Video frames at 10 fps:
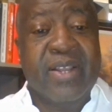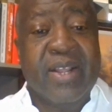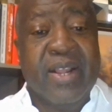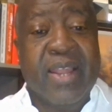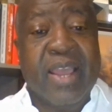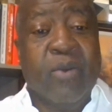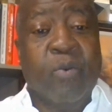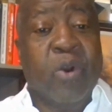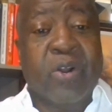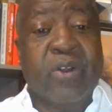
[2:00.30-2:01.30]
Like
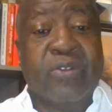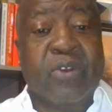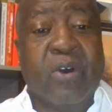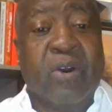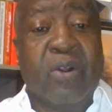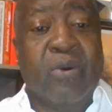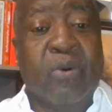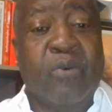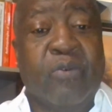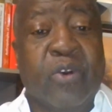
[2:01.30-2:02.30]
workers all
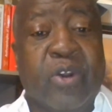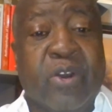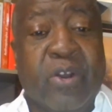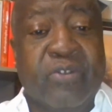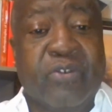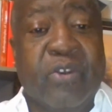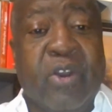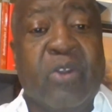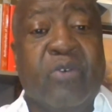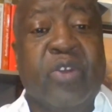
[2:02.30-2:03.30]
over the country,
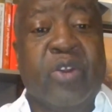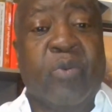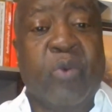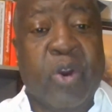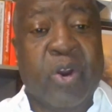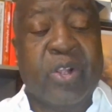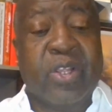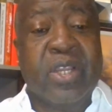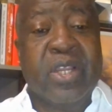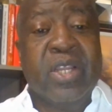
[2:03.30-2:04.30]
all over the
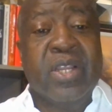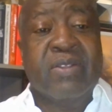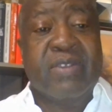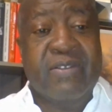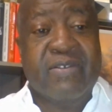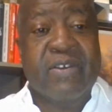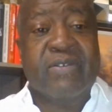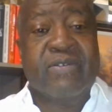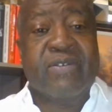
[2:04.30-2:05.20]
world, teachers